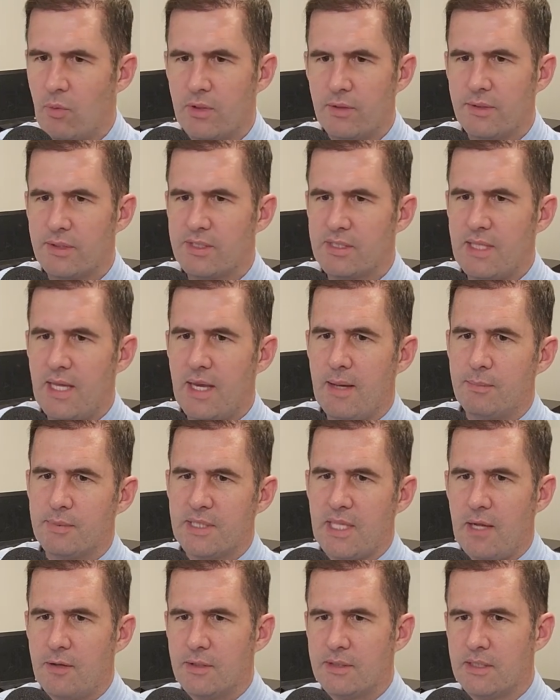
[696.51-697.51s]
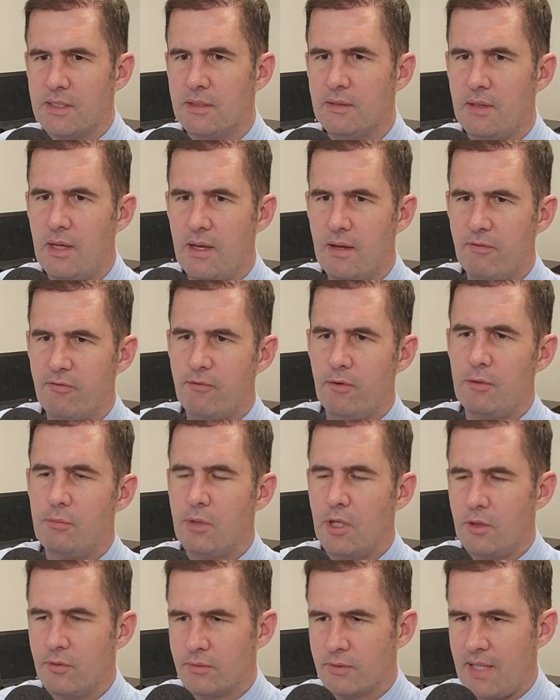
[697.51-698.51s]
What are the steps? How does a
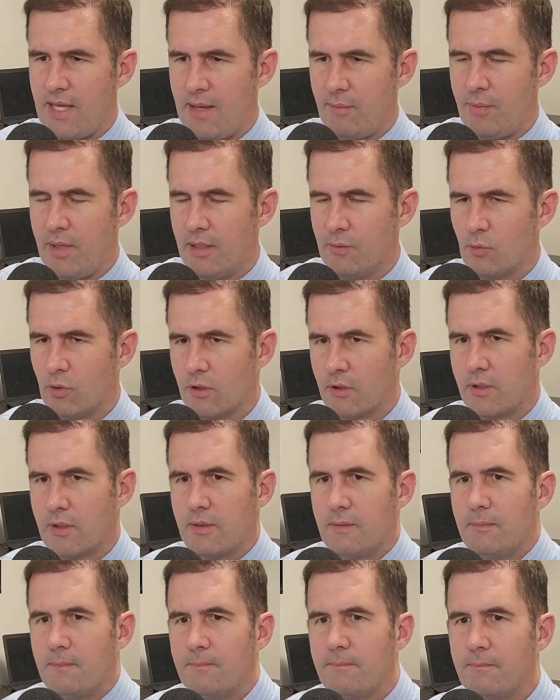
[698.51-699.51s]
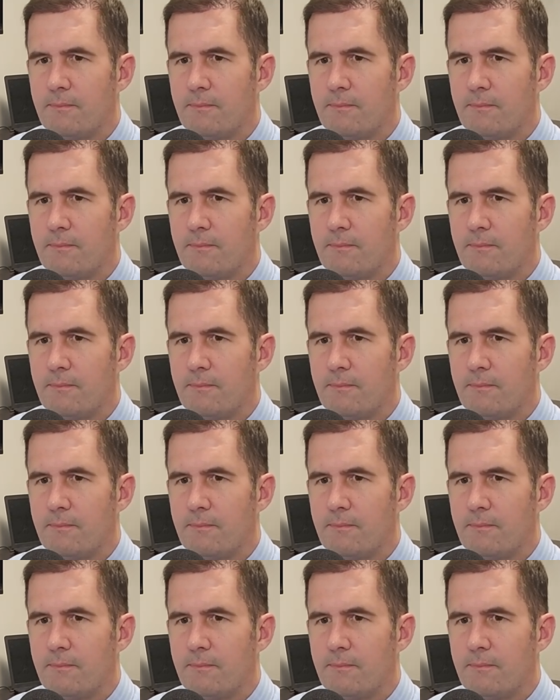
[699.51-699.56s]
full-blown campaign work?